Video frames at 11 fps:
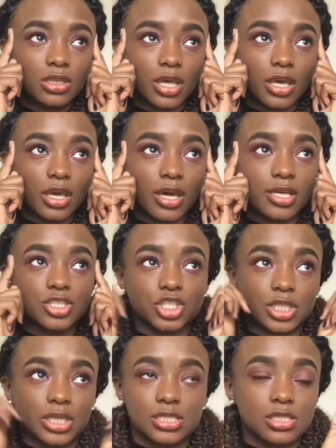Like,
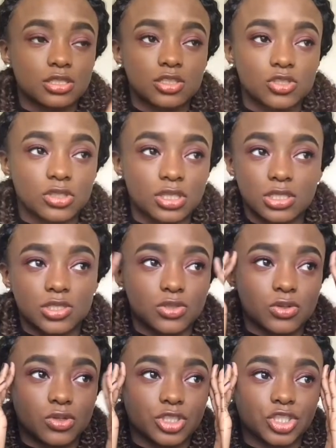should I still do this
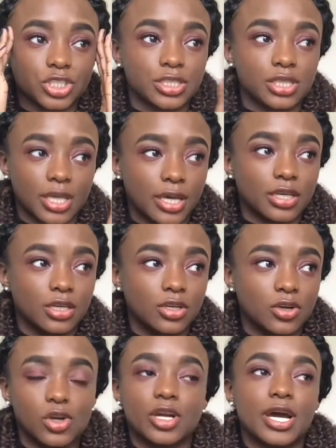or shouldn't
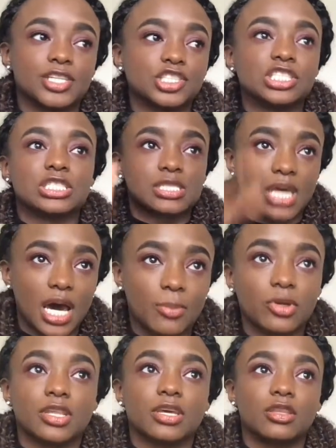I? Or I should just stop,
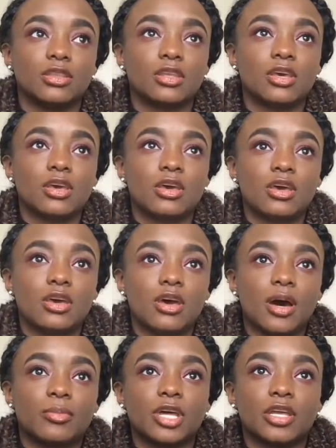but then
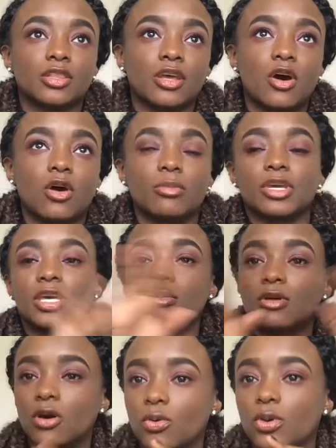I'm like, no, I'm gonna
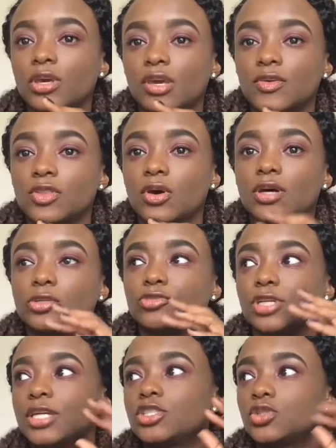keep going even though I don't
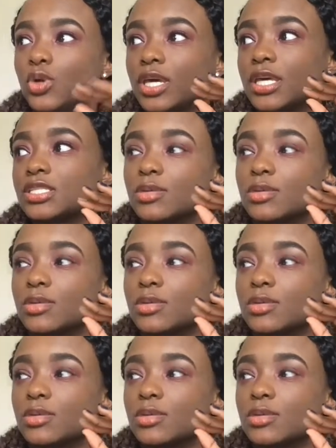feel like doing it.